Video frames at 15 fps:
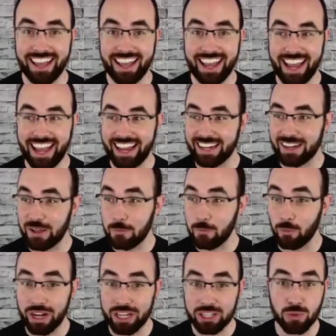And
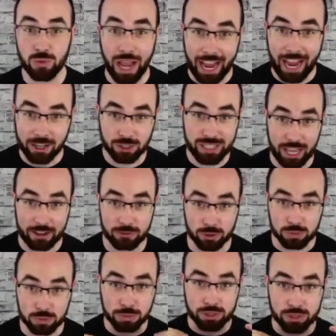when you actually have
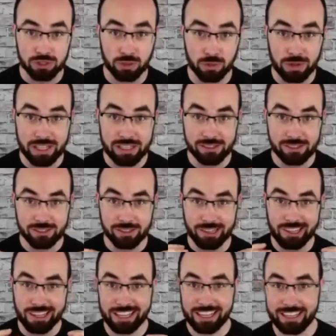those personal wins,
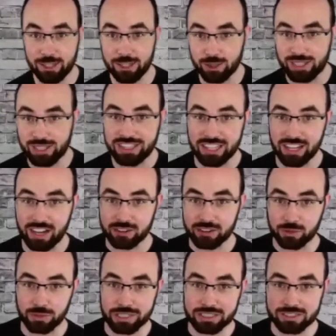you see the
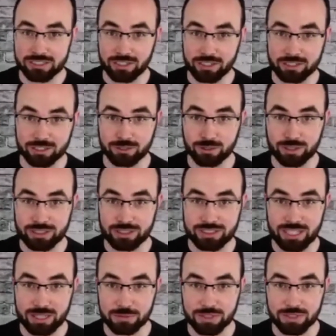other wins start to grow at the
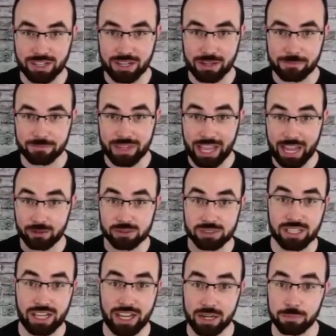same time
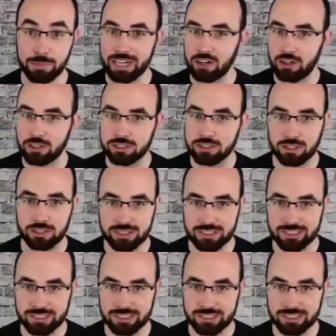outside, but it all starts